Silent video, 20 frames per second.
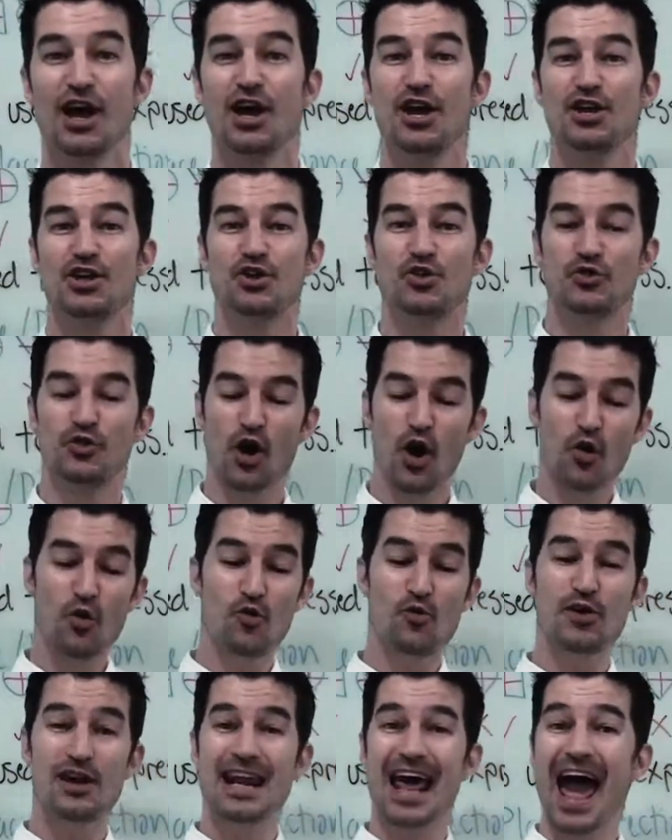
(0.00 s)
You know
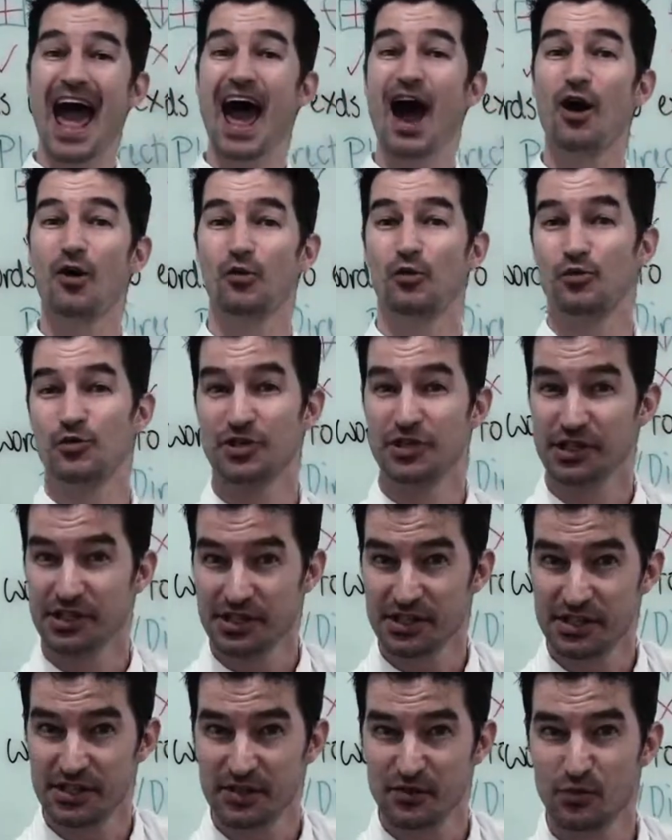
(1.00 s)
nouns,